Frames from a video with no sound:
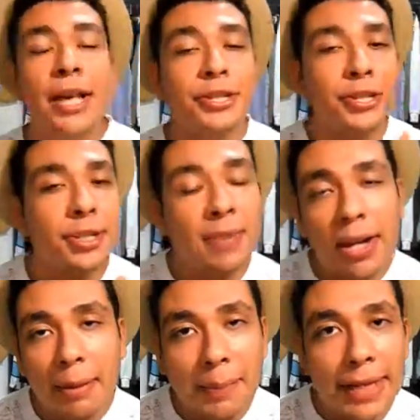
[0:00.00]
It's just
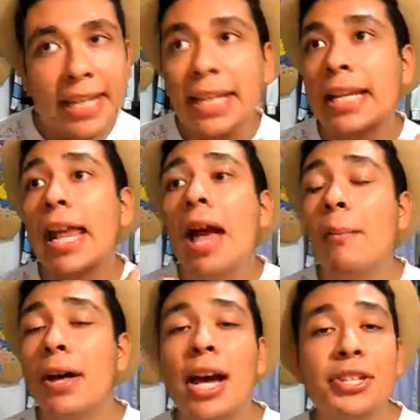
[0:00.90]
my opinion,
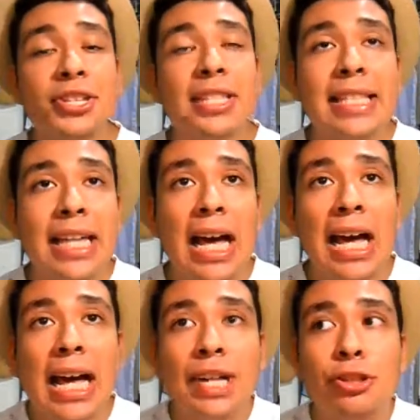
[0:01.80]
but I just did not
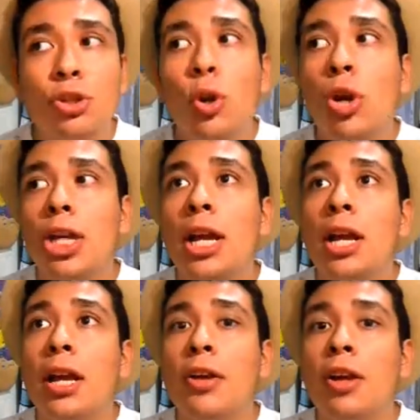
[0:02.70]
enjoy
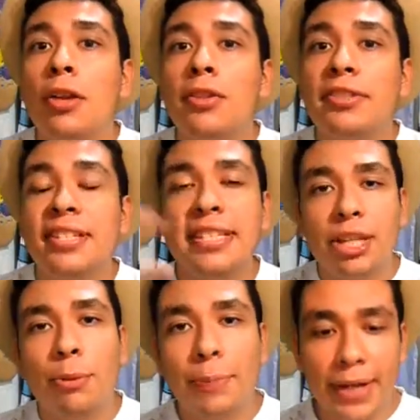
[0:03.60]
the
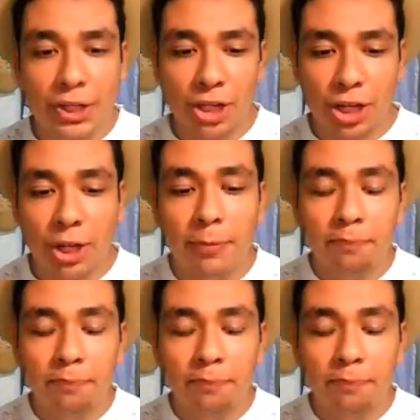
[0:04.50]
still picture.